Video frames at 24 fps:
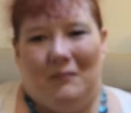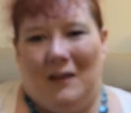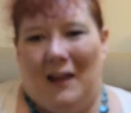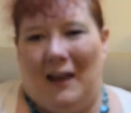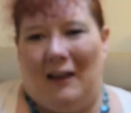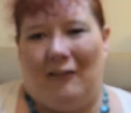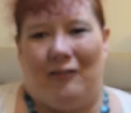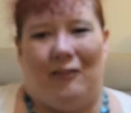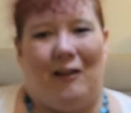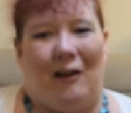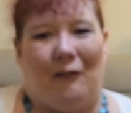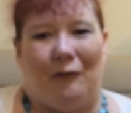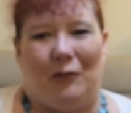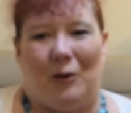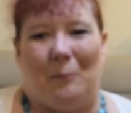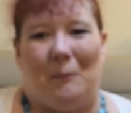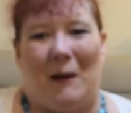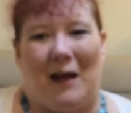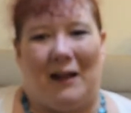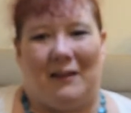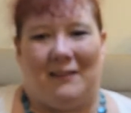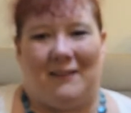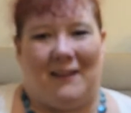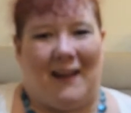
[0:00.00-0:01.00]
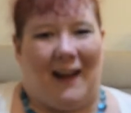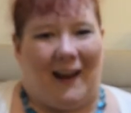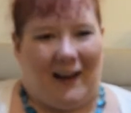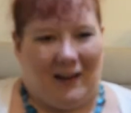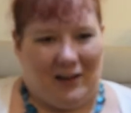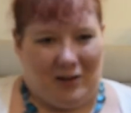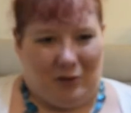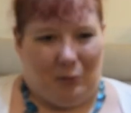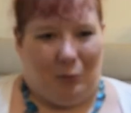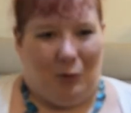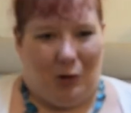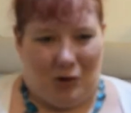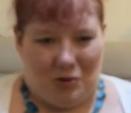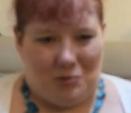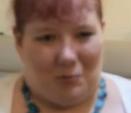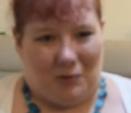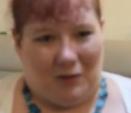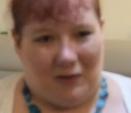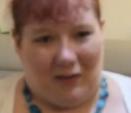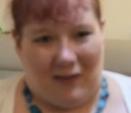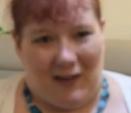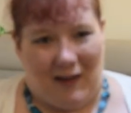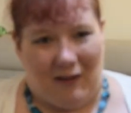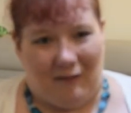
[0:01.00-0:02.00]
If you're having a bad day and you watch
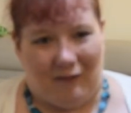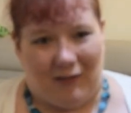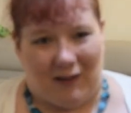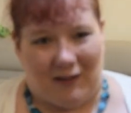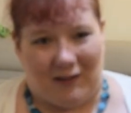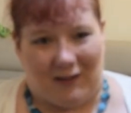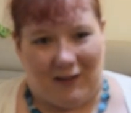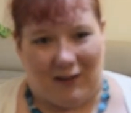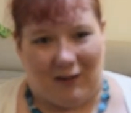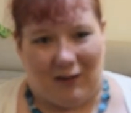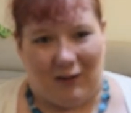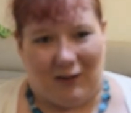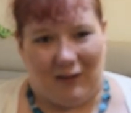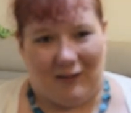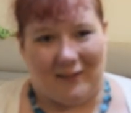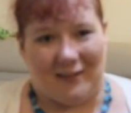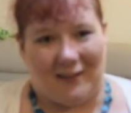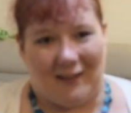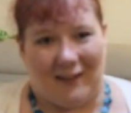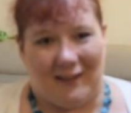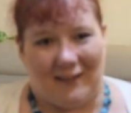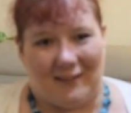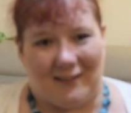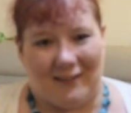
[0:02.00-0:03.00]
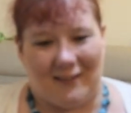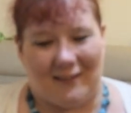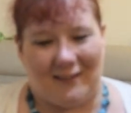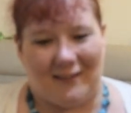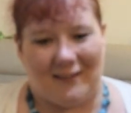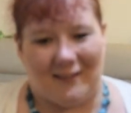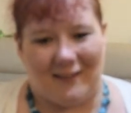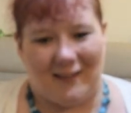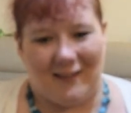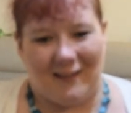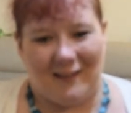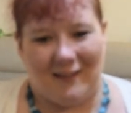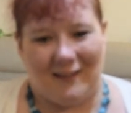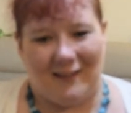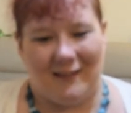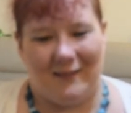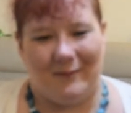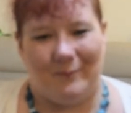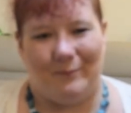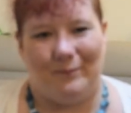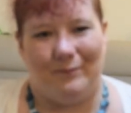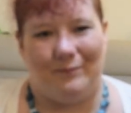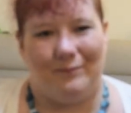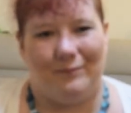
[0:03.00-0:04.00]
one of their videos, it just
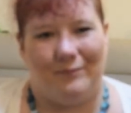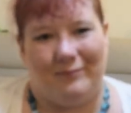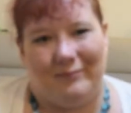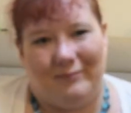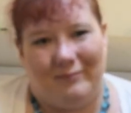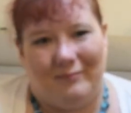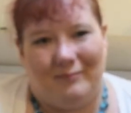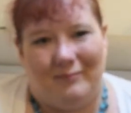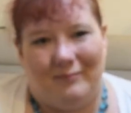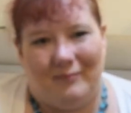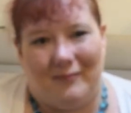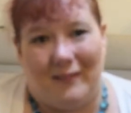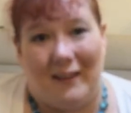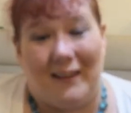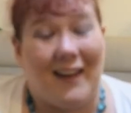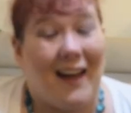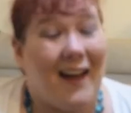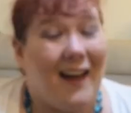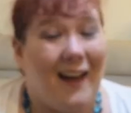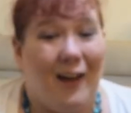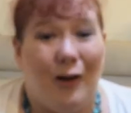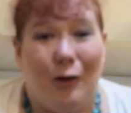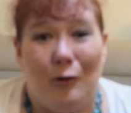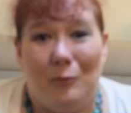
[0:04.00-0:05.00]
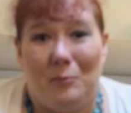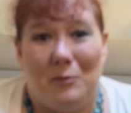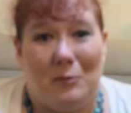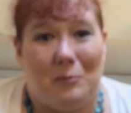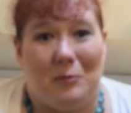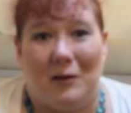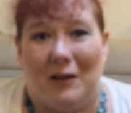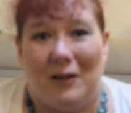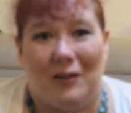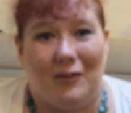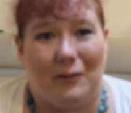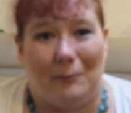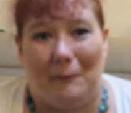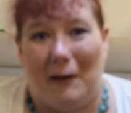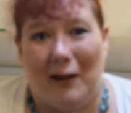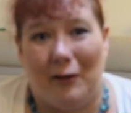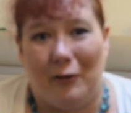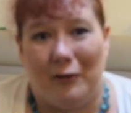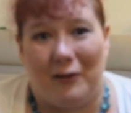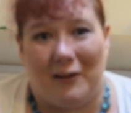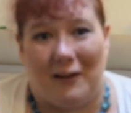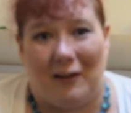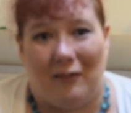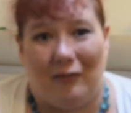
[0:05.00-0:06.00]
it can't help but bring a
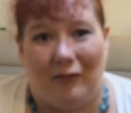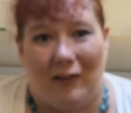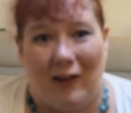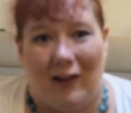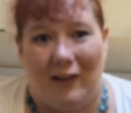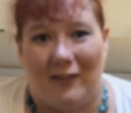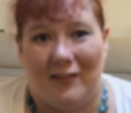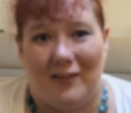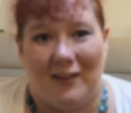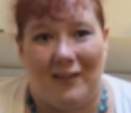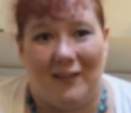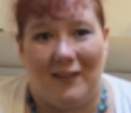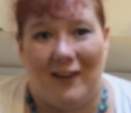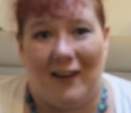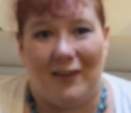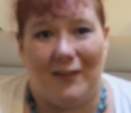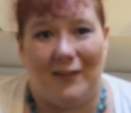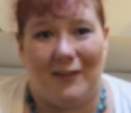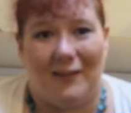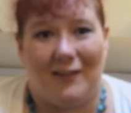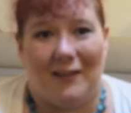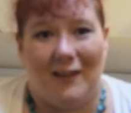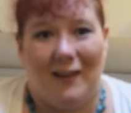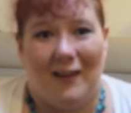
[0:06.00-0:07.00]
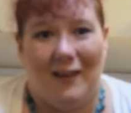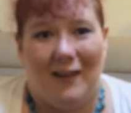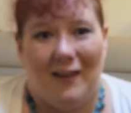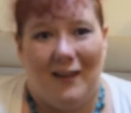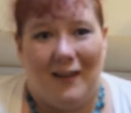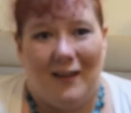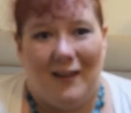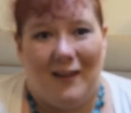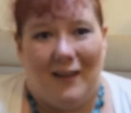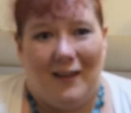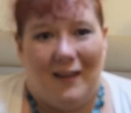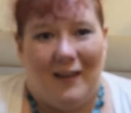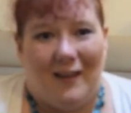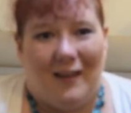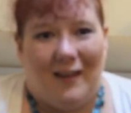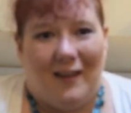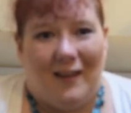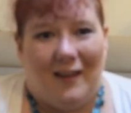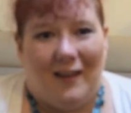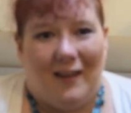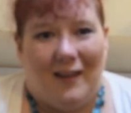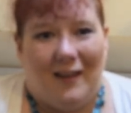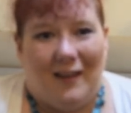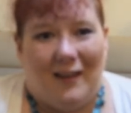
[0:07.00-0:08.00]
smile to your face and that's
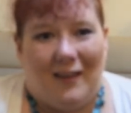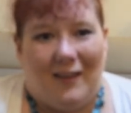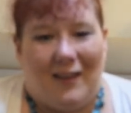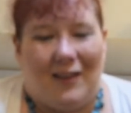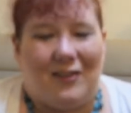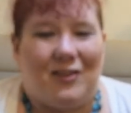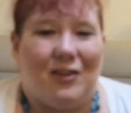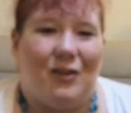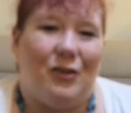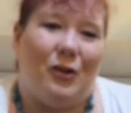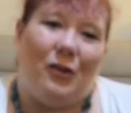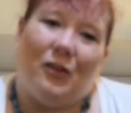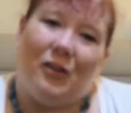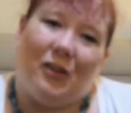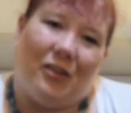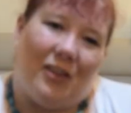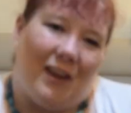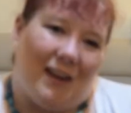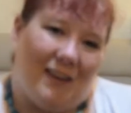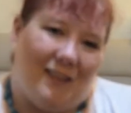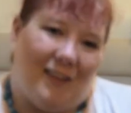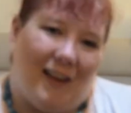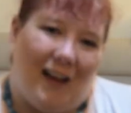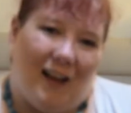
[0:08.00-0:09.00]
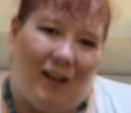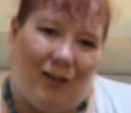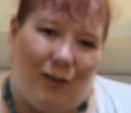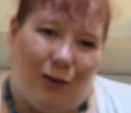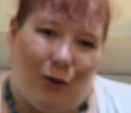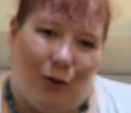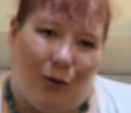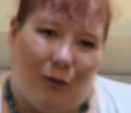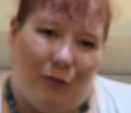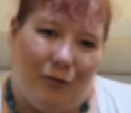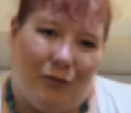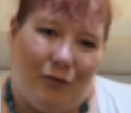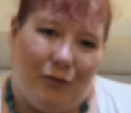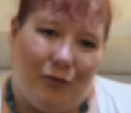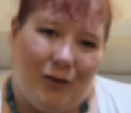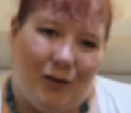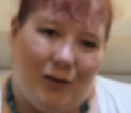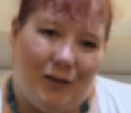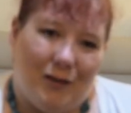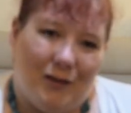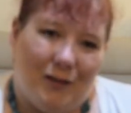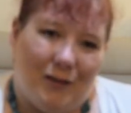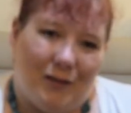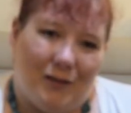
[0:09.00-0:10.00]
that's another thing that I love
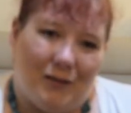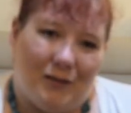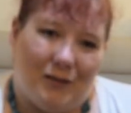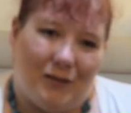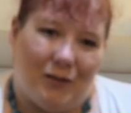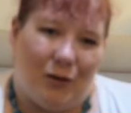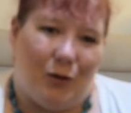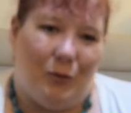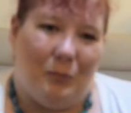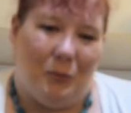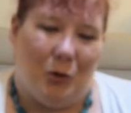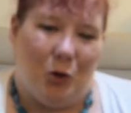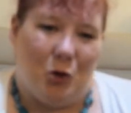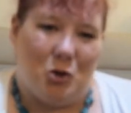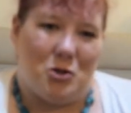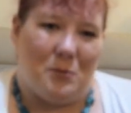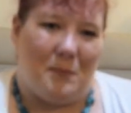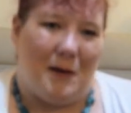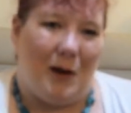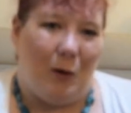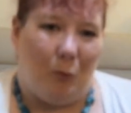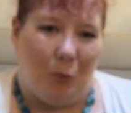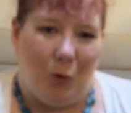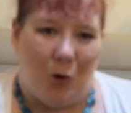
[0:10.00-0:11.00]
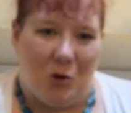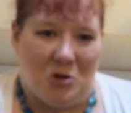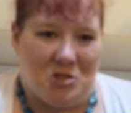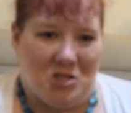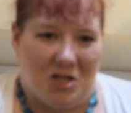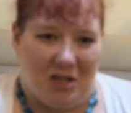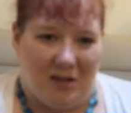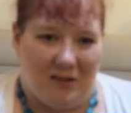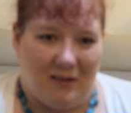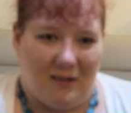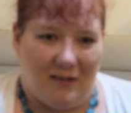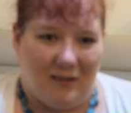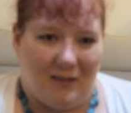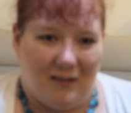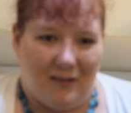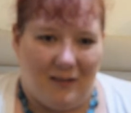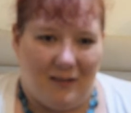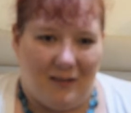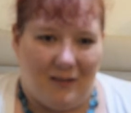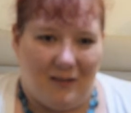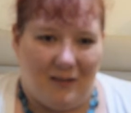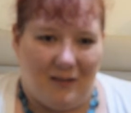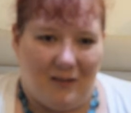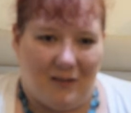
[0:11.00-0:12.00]
so much about watching
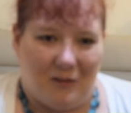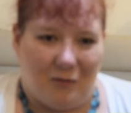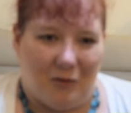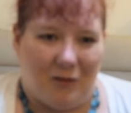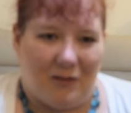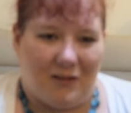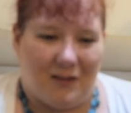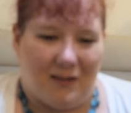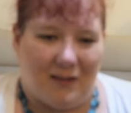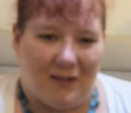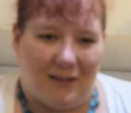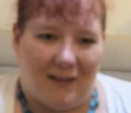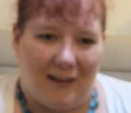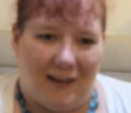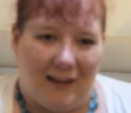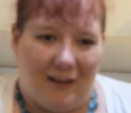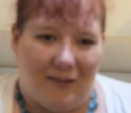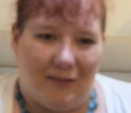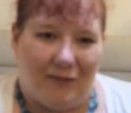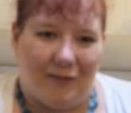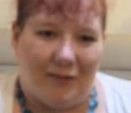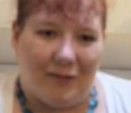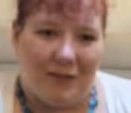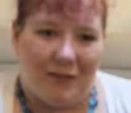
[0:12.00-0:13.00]
Chris and Eve.